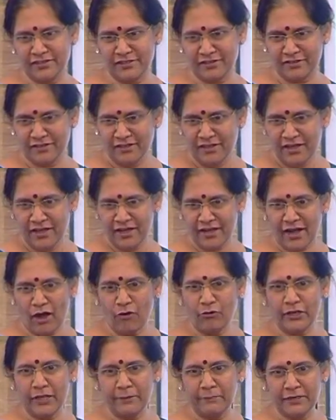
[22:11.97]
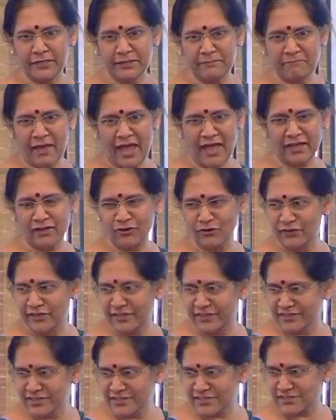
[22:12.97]
The roundtable in Bangalore
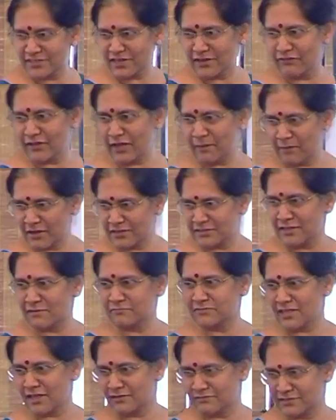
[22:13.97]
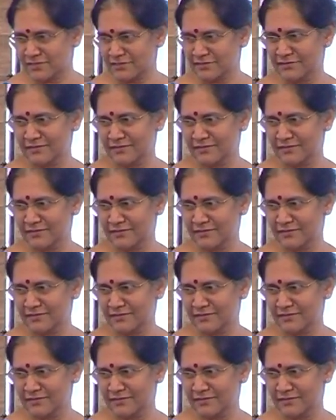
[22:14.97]
did this survey amongst themselves.